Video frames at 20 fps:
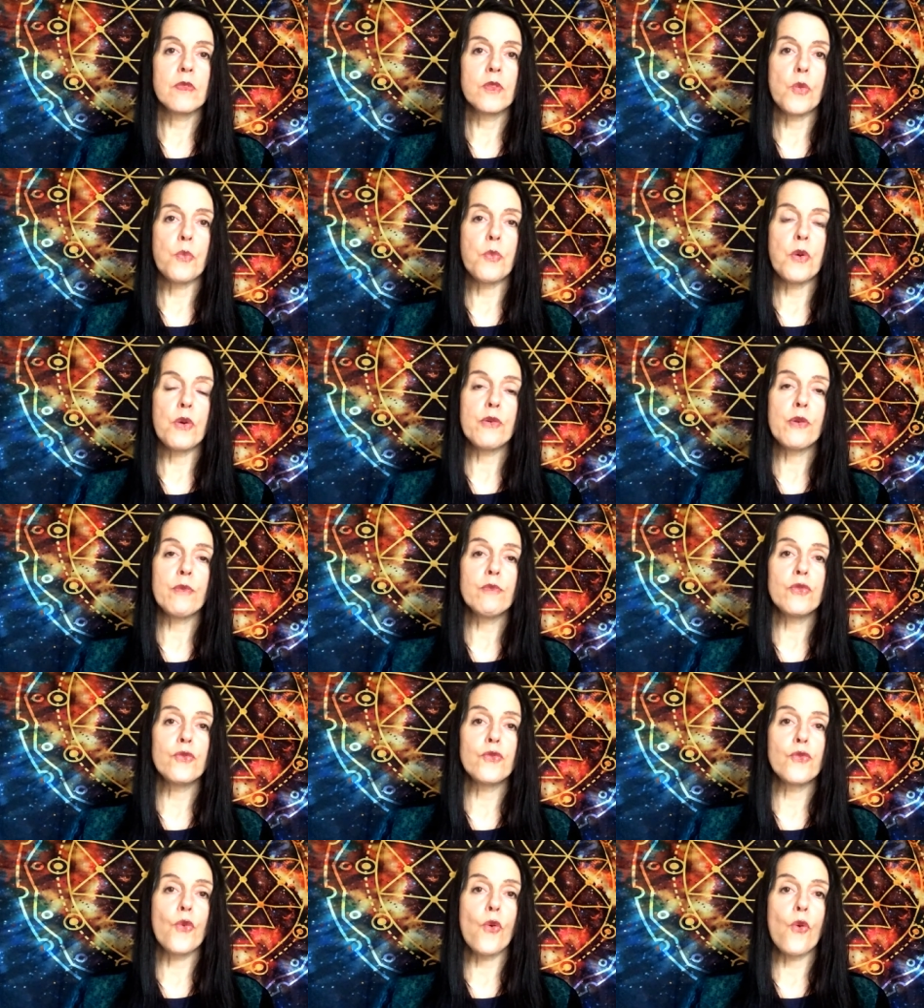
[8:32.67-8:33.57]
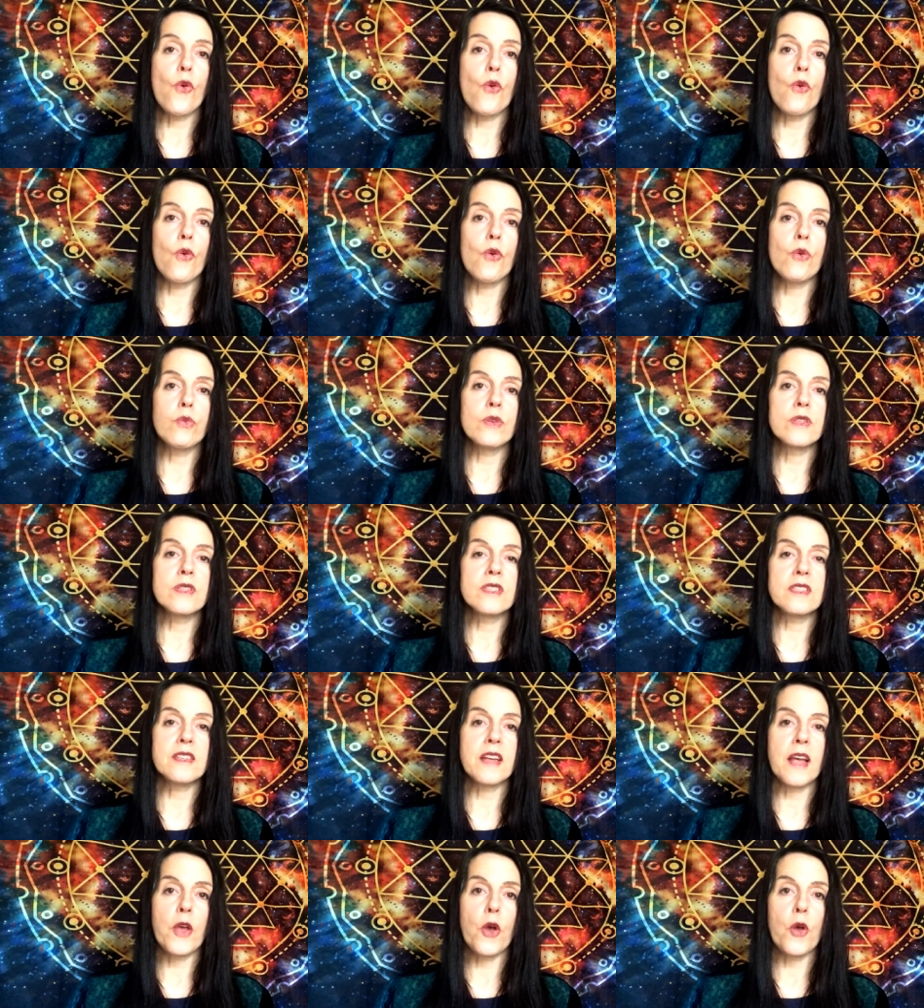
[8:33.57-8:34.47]
The bottom drawer would
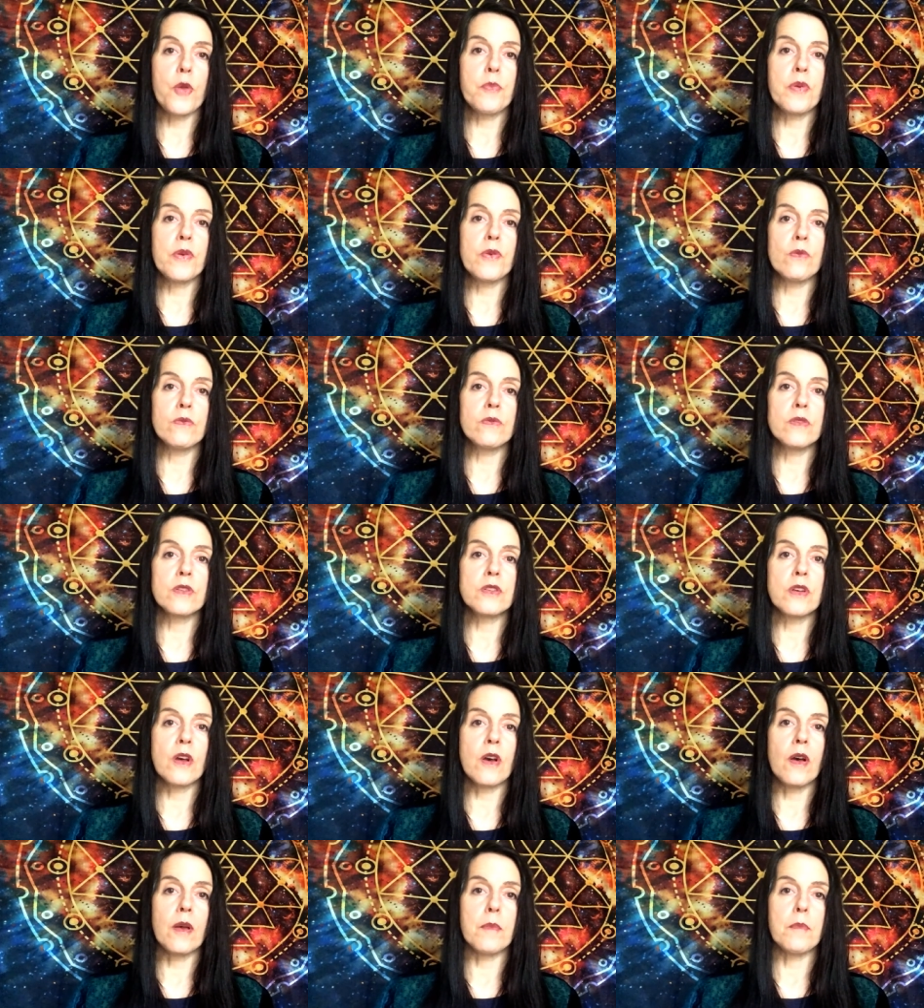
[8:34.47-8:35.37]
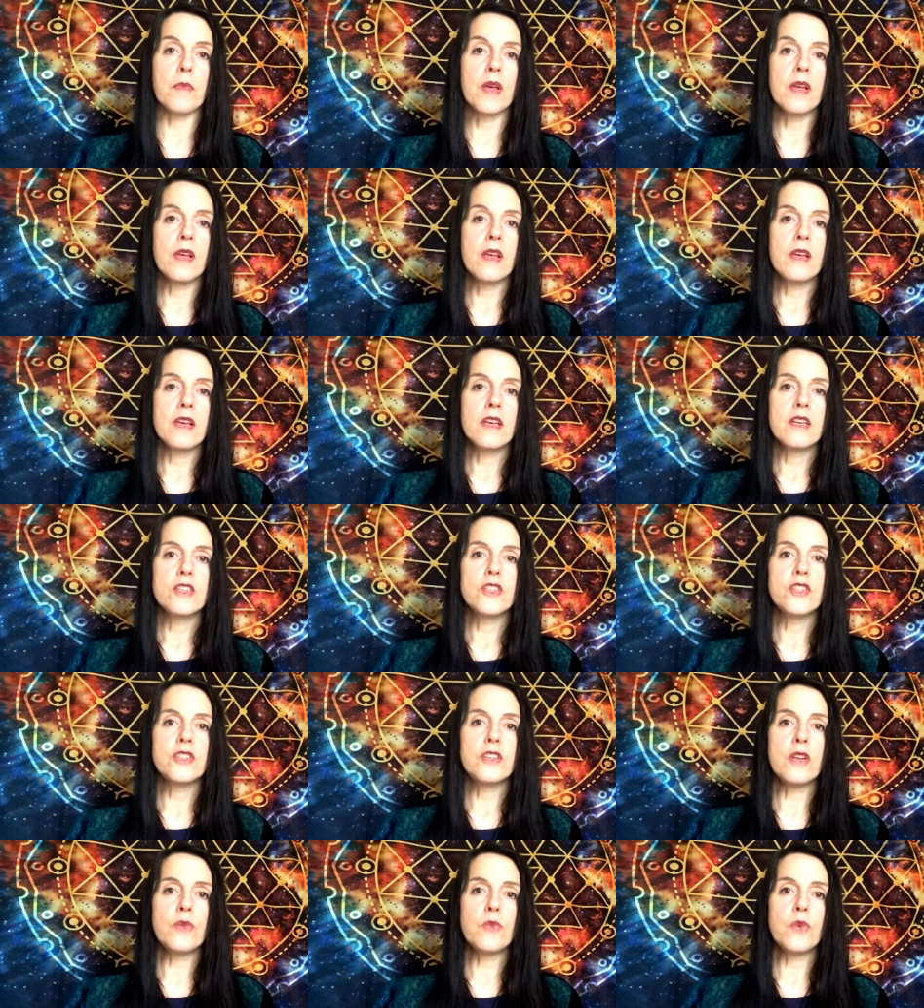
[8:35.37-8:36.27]
stay open all the time.
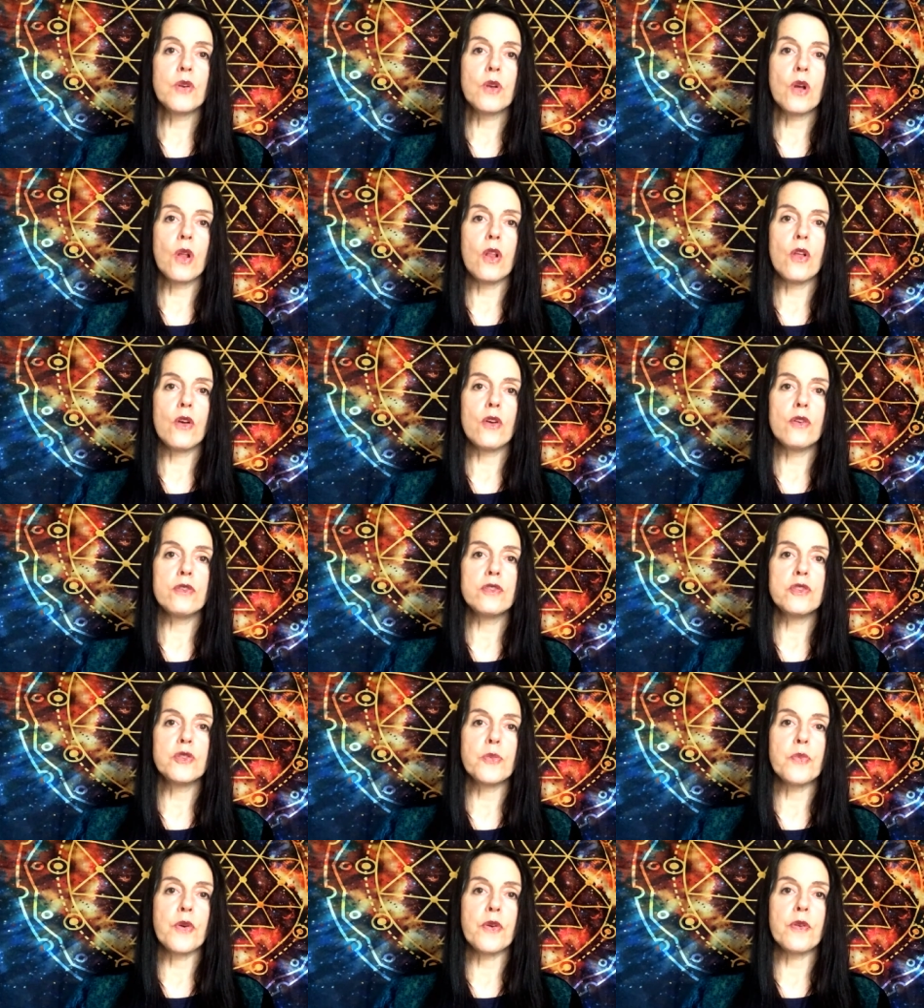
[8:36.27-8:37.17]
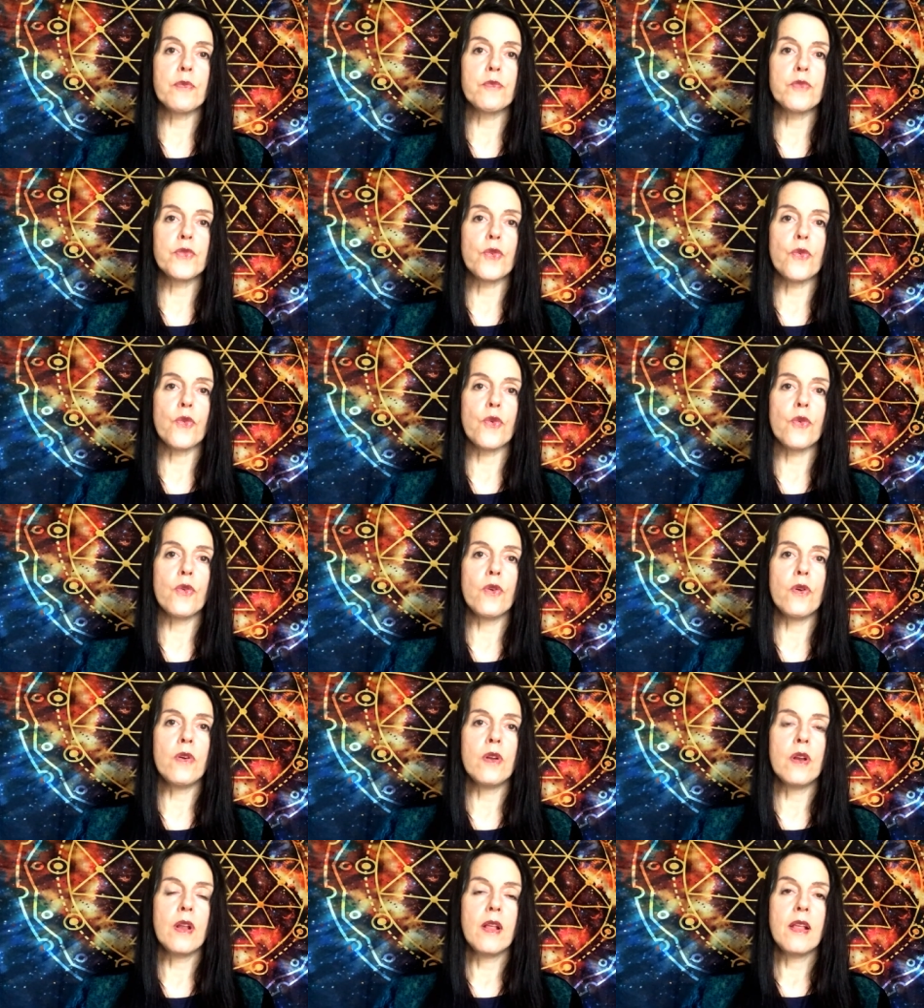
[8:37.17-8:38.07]
She would close the bottom
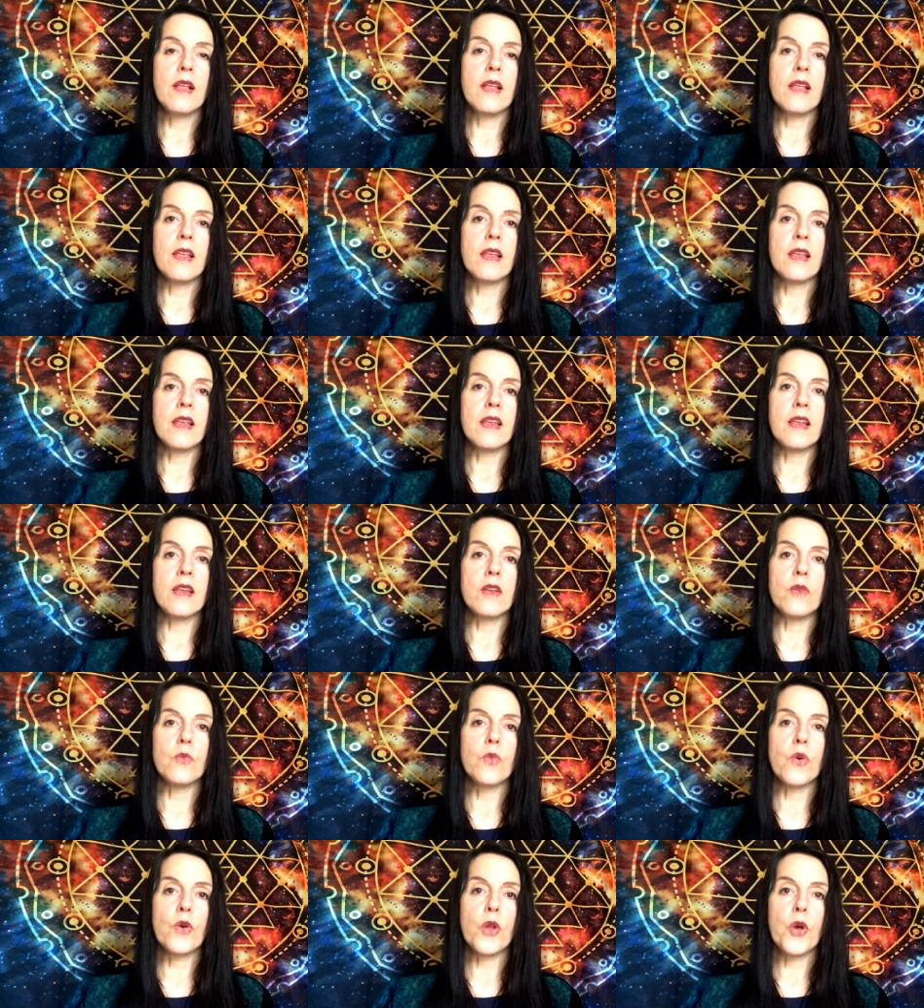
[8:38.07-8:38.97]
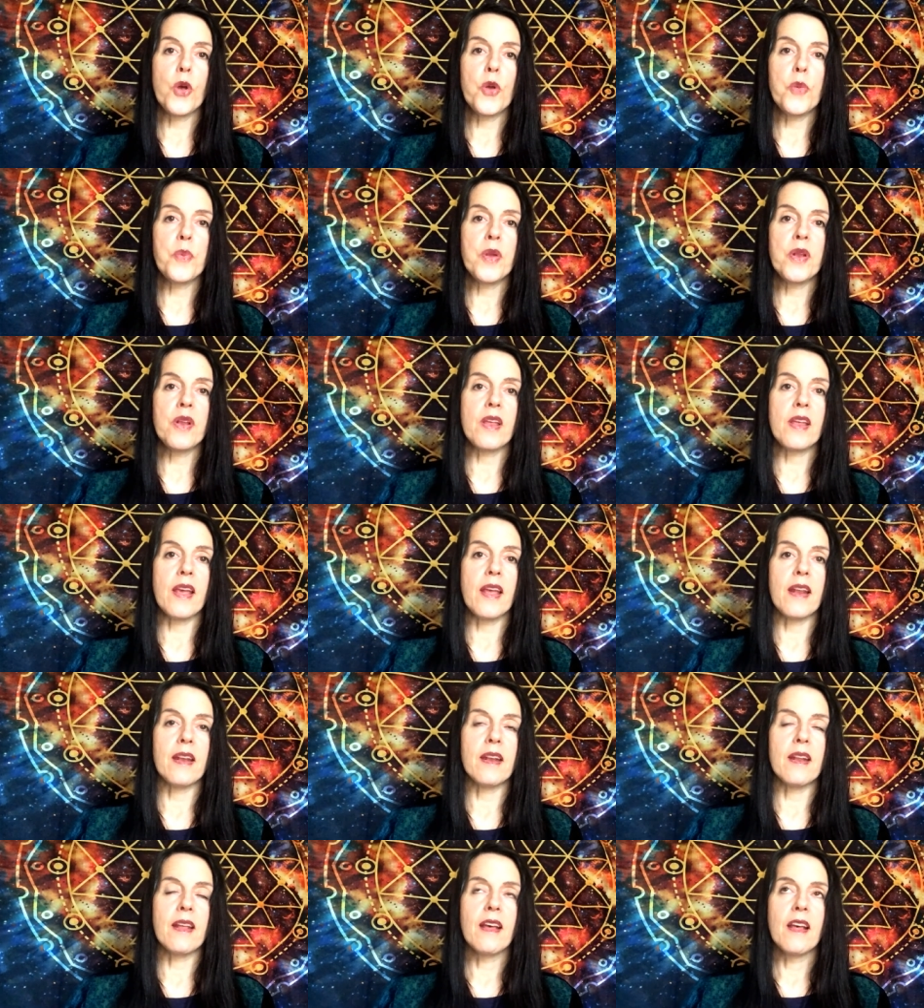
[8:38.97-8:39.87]
drawer, it would open
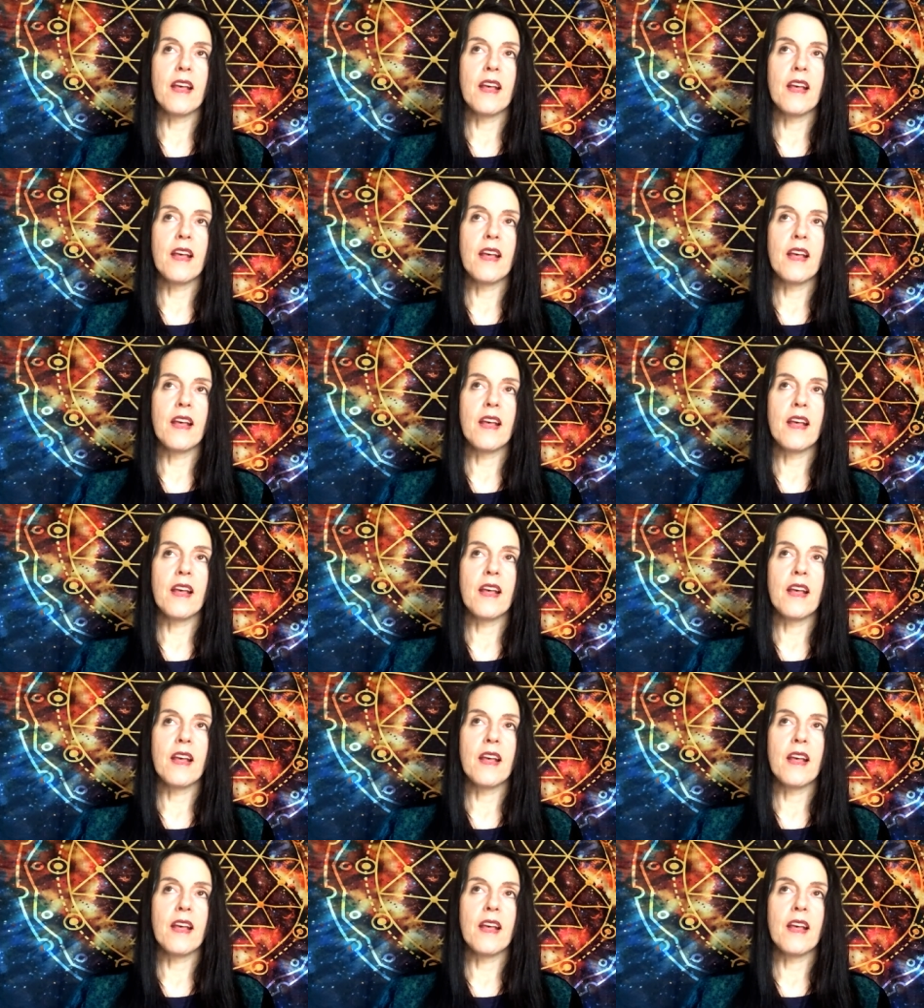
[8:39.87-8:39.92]
again.